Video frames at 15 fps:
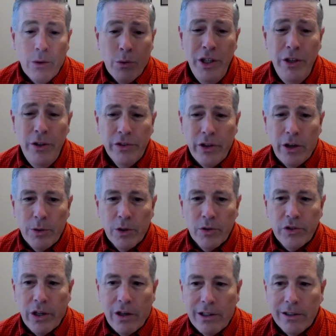we use
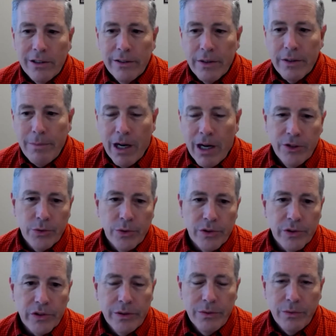almost all of the
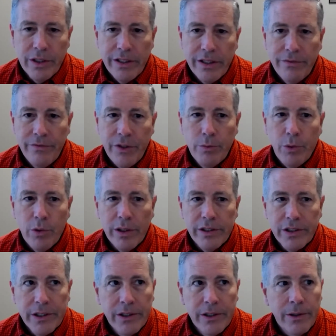modules within
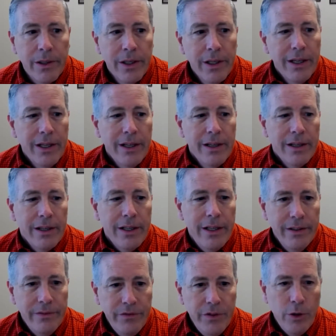Viewpoint. So
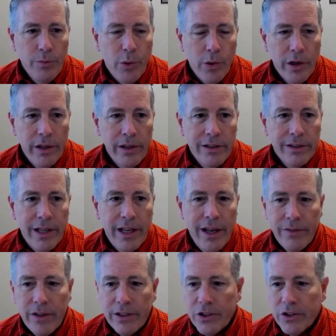in Viewpoint, they
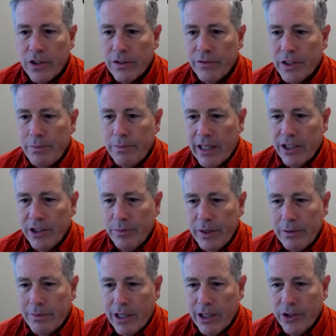have a service
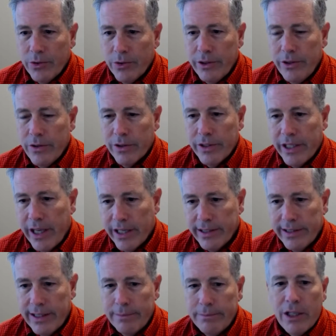management module, or the
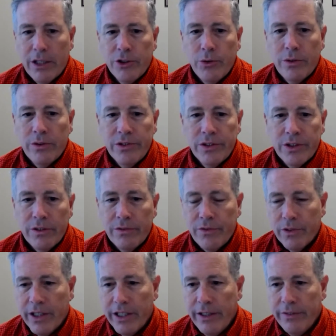SM module. So
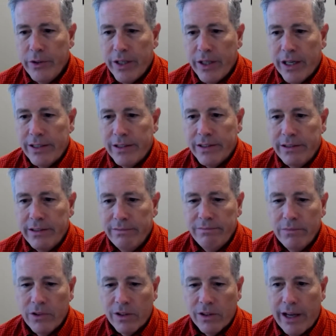for any of you guys or